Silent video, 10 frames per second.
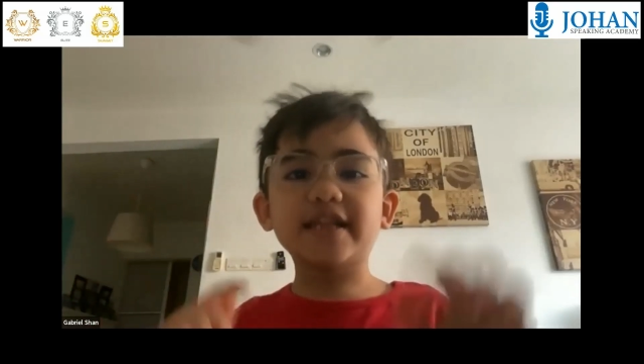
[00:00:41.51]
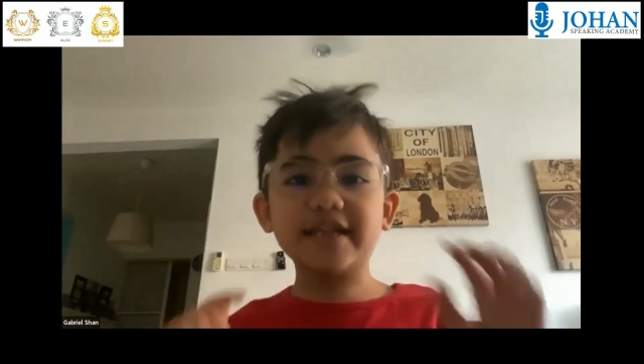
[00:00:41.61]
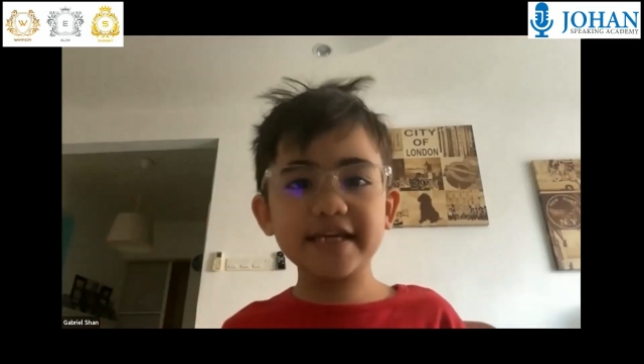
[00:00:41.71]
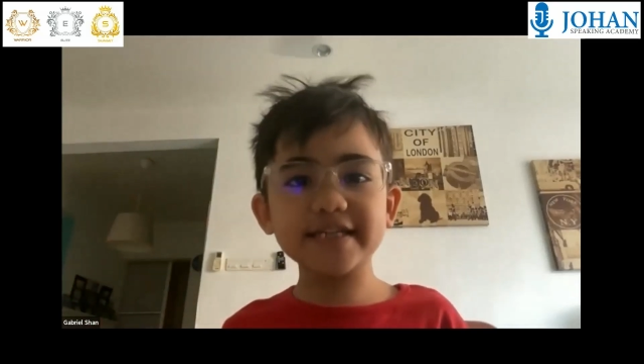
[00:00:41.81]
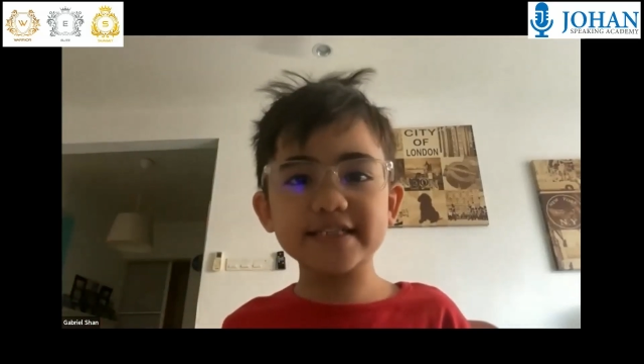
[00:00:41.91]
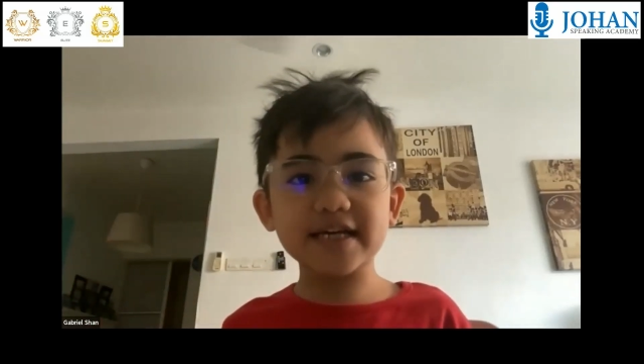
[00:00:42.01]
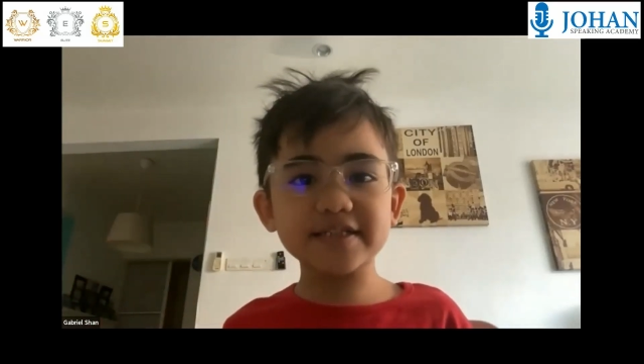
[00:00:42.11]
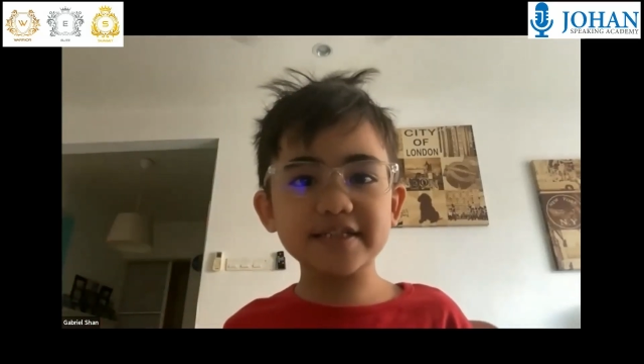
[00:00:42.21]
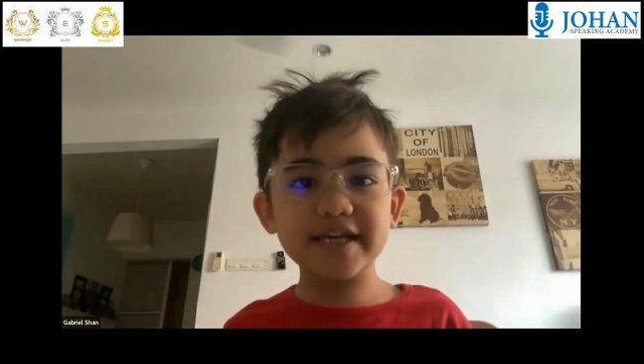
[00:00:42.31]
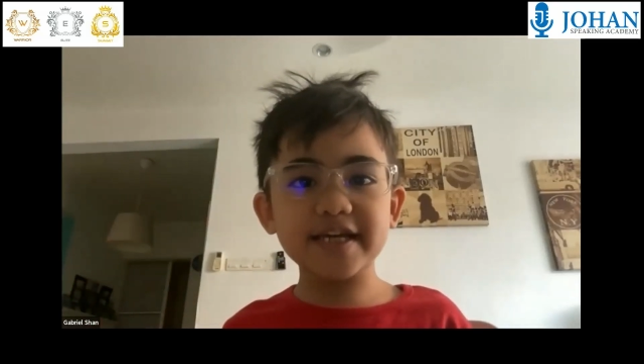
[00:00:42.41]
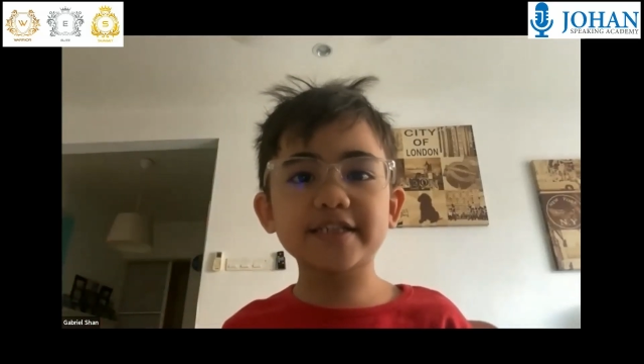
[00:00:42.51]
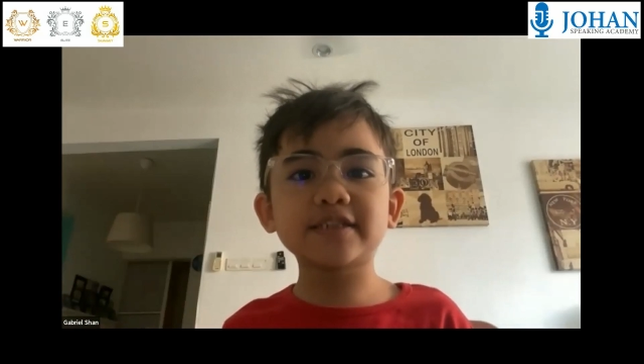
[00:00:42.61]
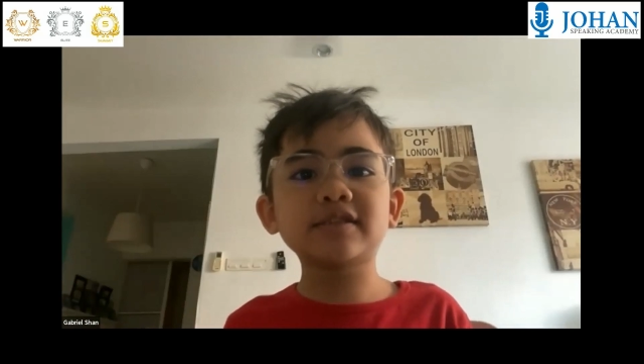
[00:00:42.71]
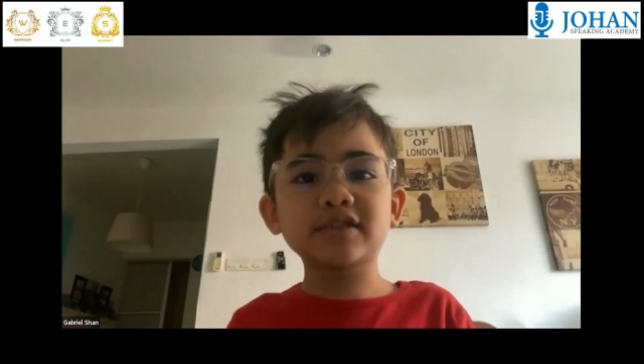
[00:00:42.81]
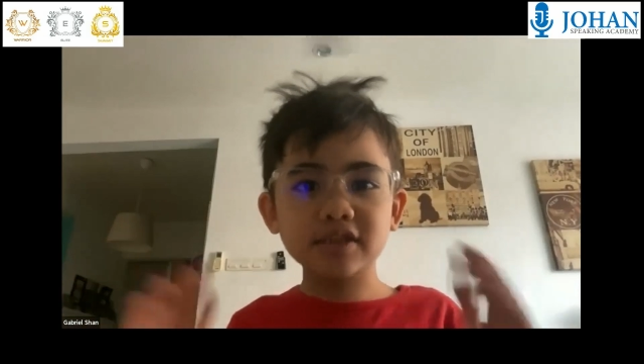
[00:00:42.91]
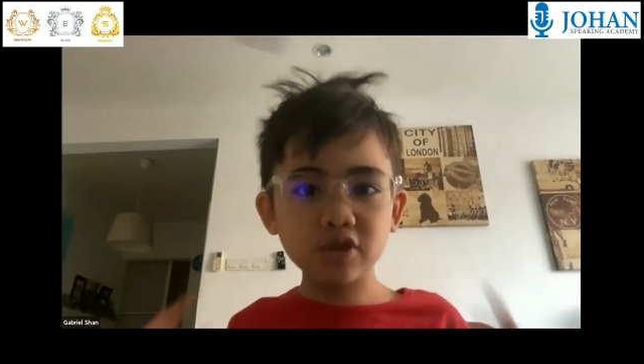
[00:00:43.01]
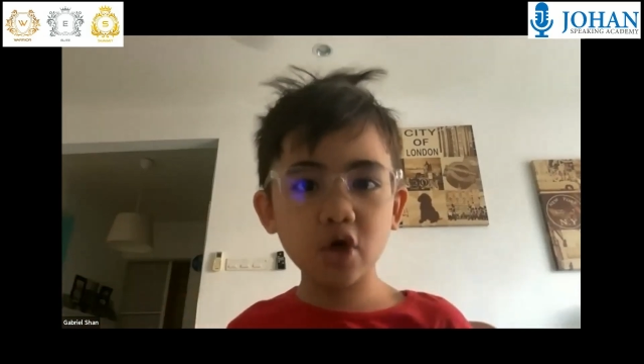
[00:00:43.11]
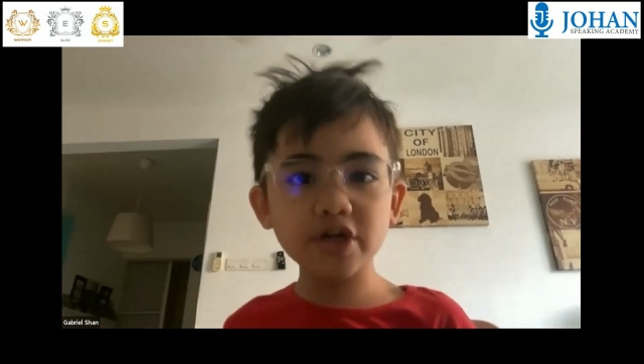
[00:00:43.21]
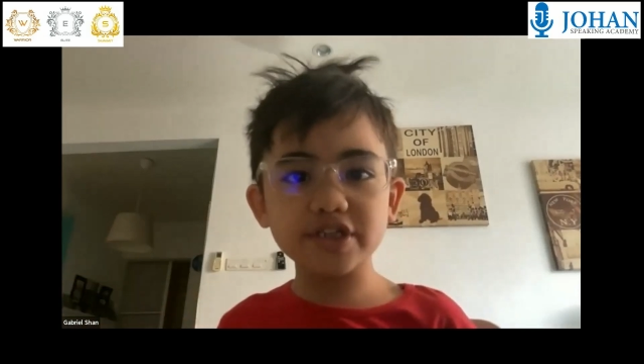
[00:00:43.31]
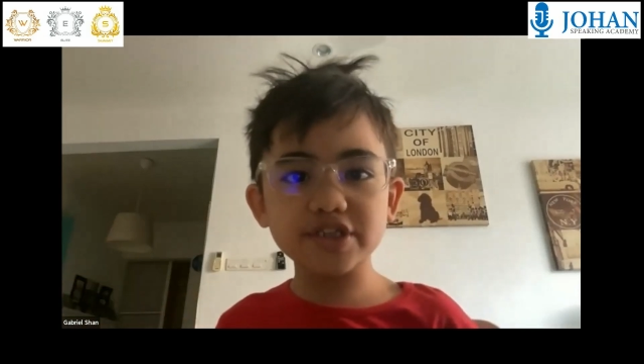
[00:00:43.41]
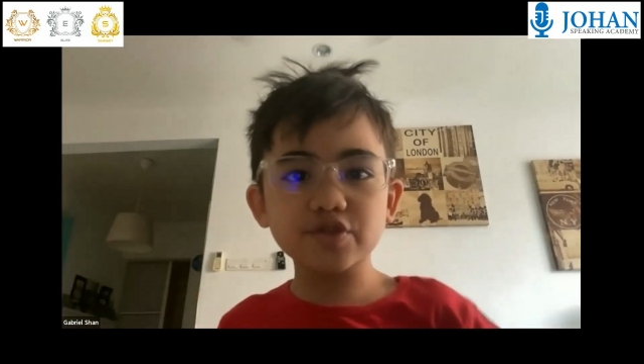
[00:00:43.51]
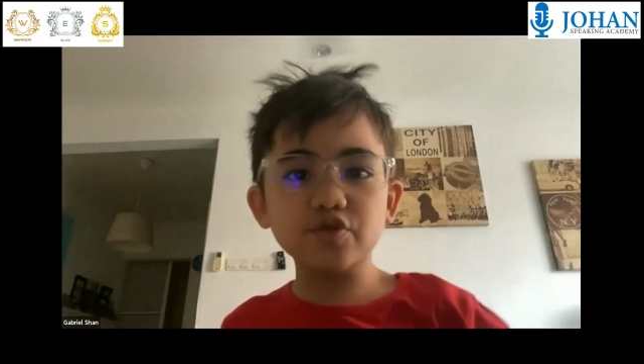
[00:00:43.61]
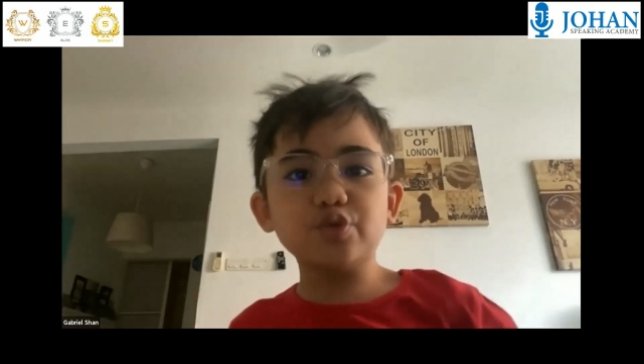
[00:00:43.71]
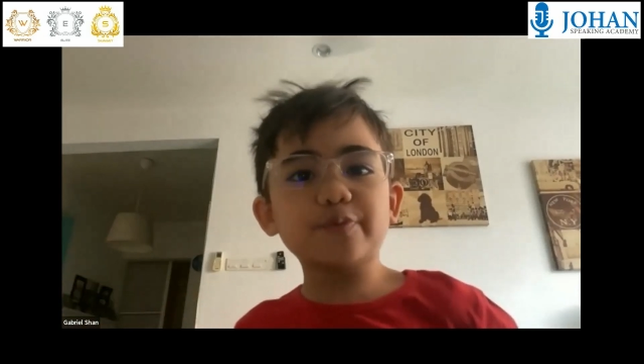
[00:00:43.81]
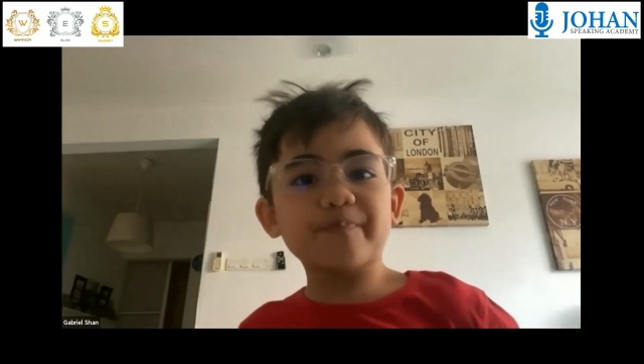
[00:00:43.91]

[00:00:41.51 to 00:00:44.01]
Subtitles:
These are the things lawyers do.